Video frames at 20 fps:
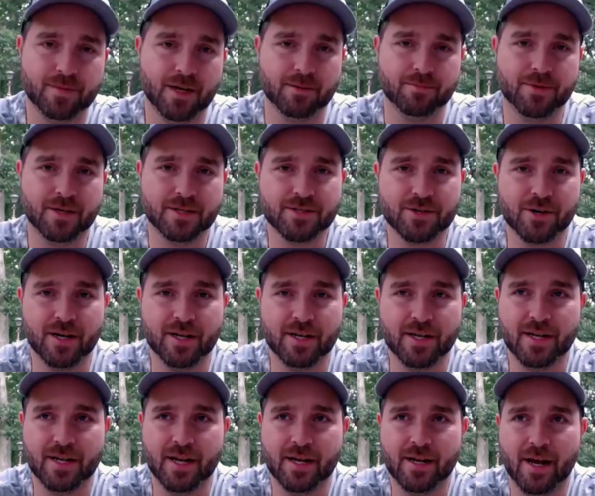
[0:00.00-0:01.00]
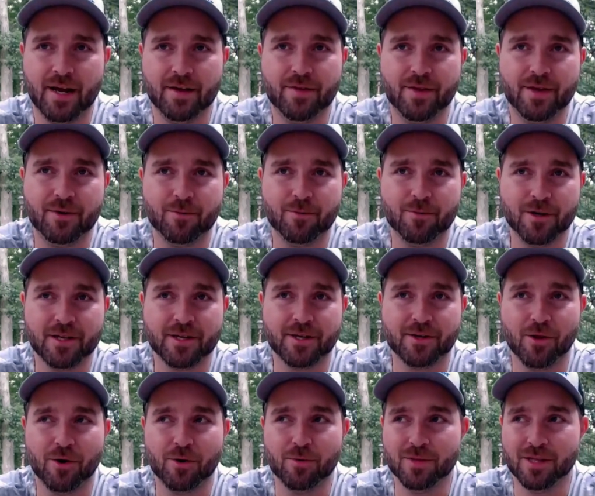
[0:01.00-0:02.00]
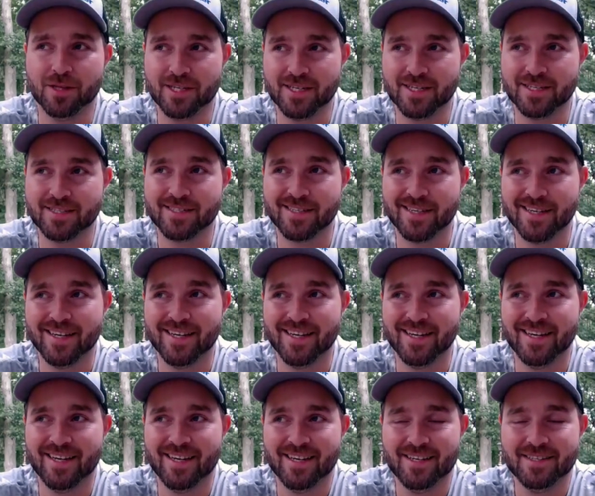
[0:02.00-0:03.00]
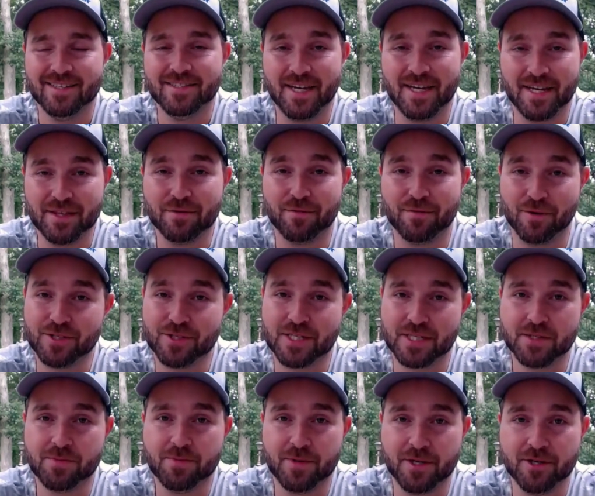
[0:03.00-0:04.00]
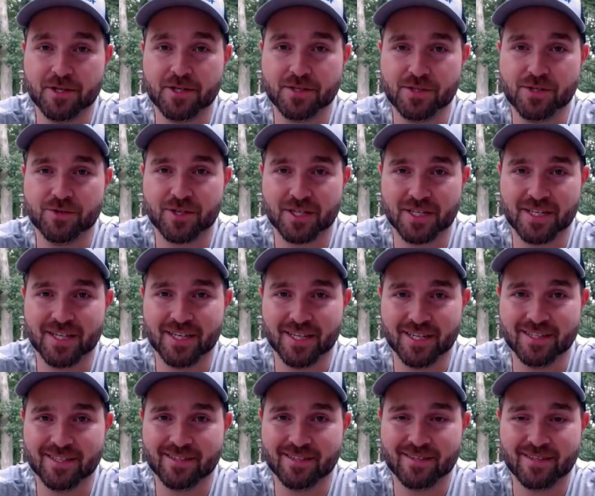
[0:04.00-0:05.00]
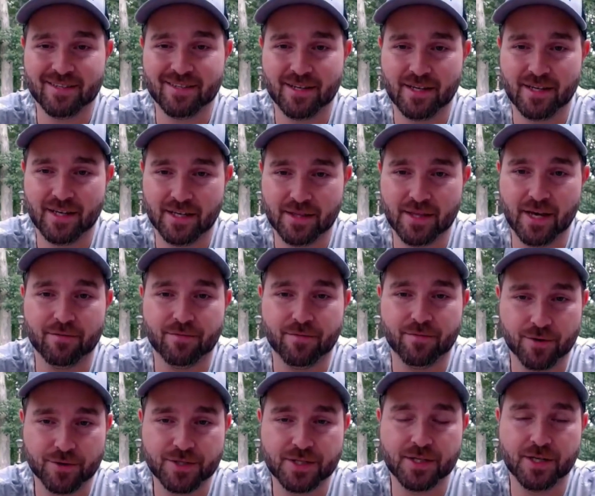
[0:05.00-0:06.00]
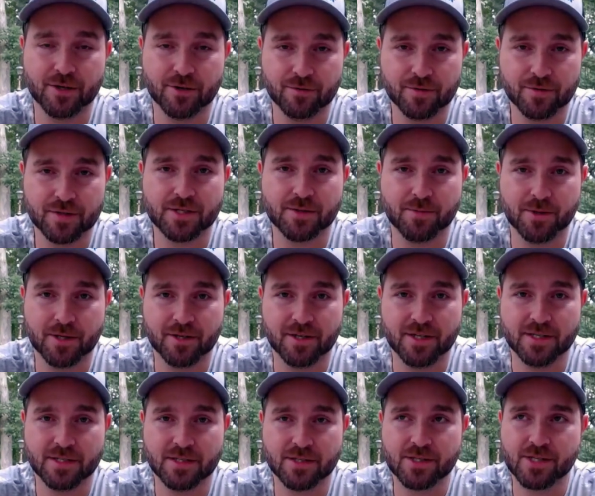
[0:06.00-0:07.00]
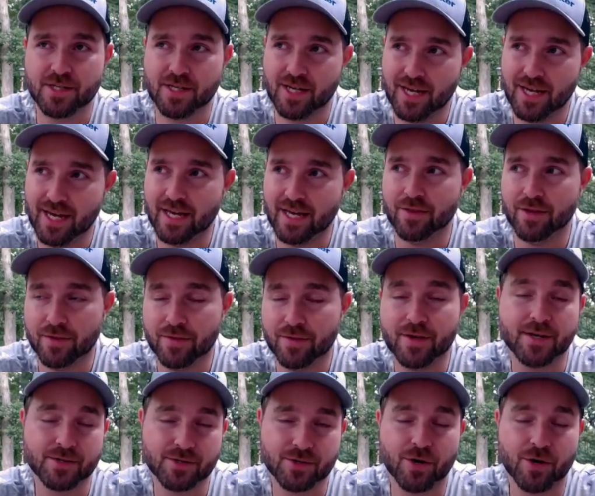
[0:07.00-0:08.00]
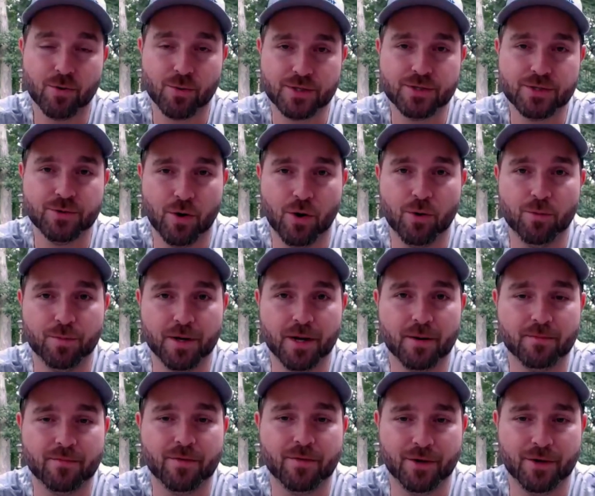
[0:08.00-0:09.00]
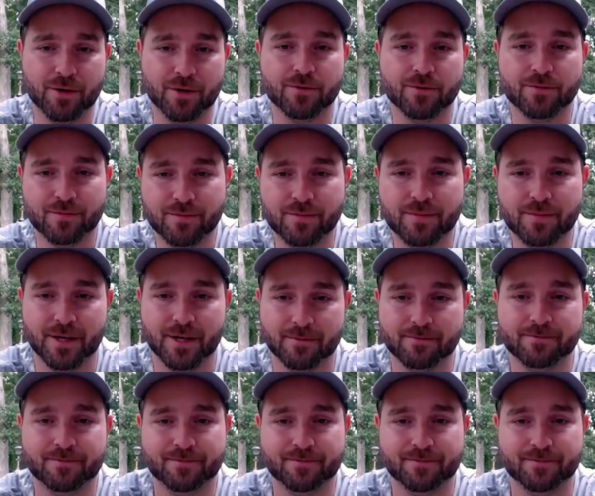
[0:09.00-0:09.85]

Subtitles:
that's right. And I think really globally, it's take the first experience you can get that first year of experience, and then things are going to open up for you. Yeah.